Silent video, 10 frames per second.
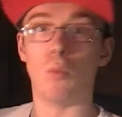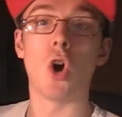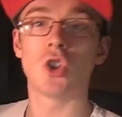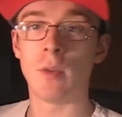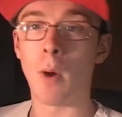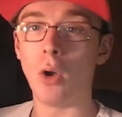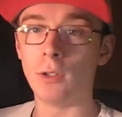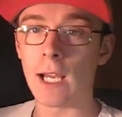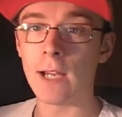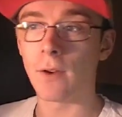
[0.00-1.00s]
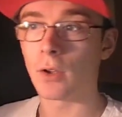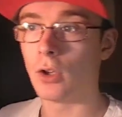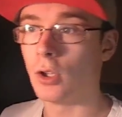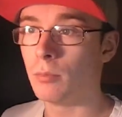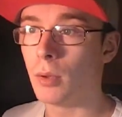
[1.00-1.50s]
watch him all day if I
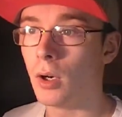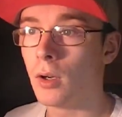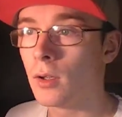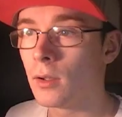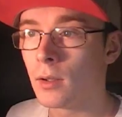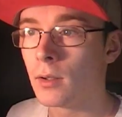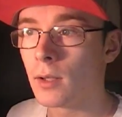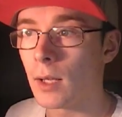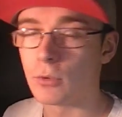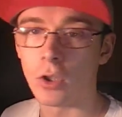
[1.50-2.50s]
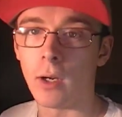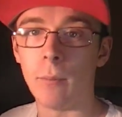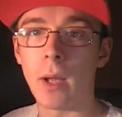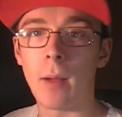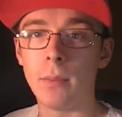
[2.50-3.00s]
could. But I'm
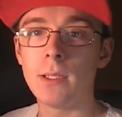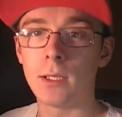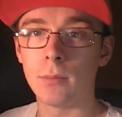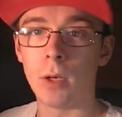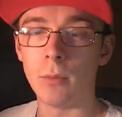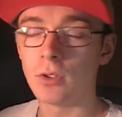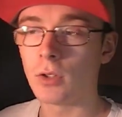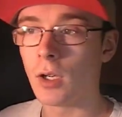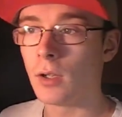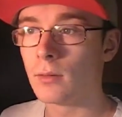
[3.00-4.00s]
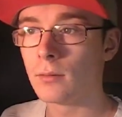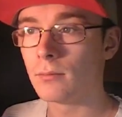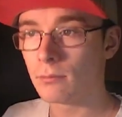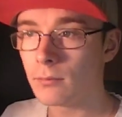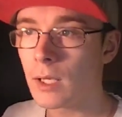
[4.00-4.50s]
sorry, I'm busy at the moment. So
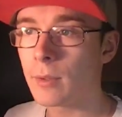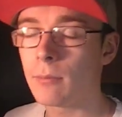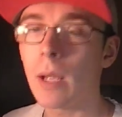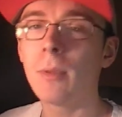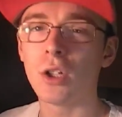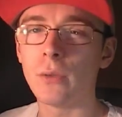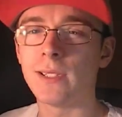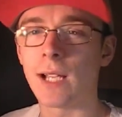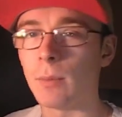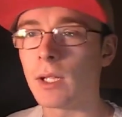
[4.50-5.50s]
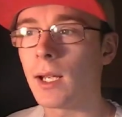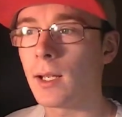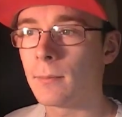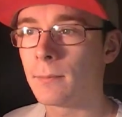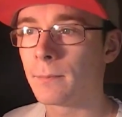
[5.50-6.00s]
maybe another time,
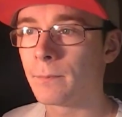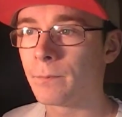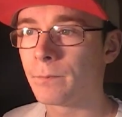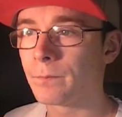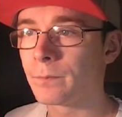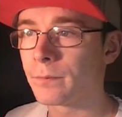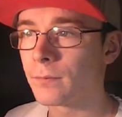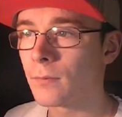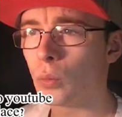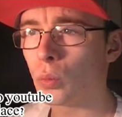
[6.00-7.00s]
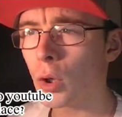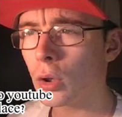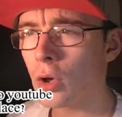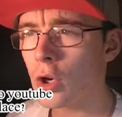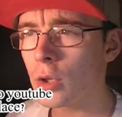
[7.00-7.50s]
okay?
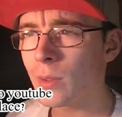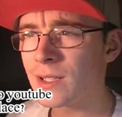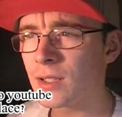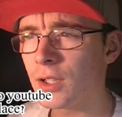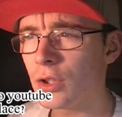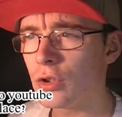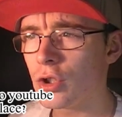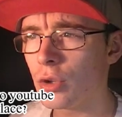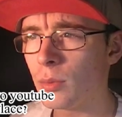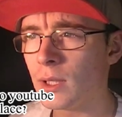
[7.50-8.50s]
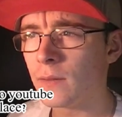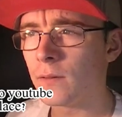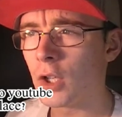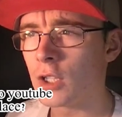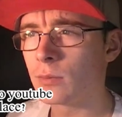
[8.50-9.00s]
What got you into YouTube in the
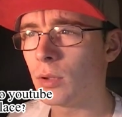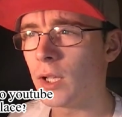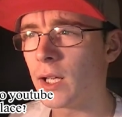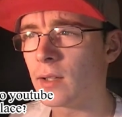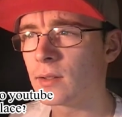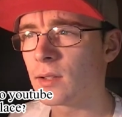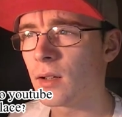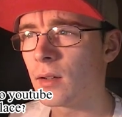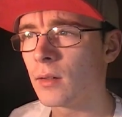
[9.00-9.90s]
first place?